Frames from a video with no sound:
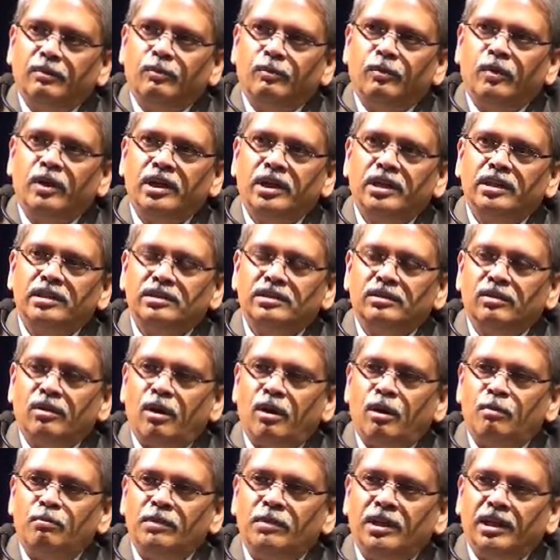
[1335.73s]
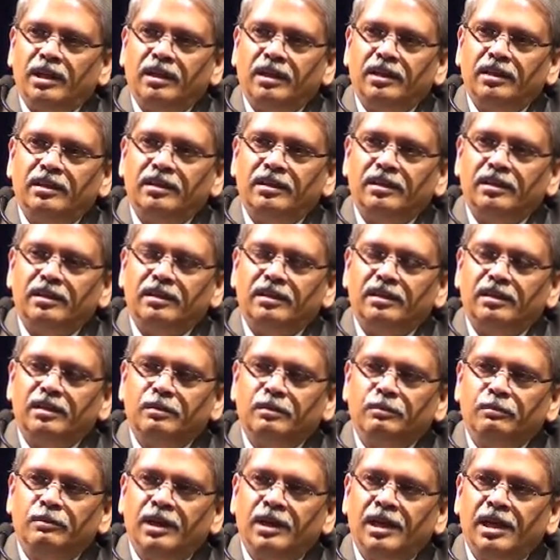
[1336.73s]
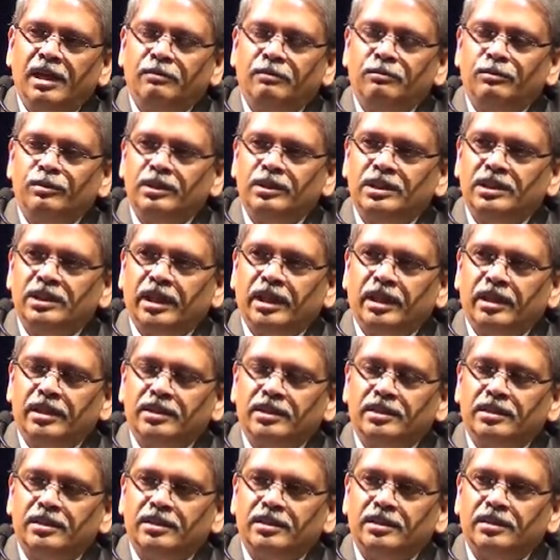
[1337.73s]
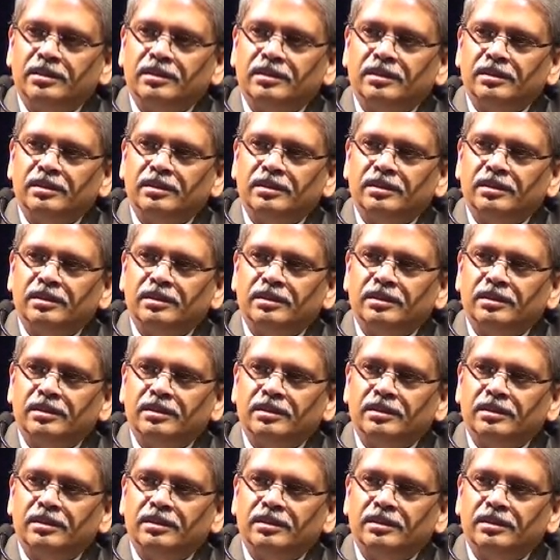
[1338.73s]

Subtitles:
what is normal will have to change.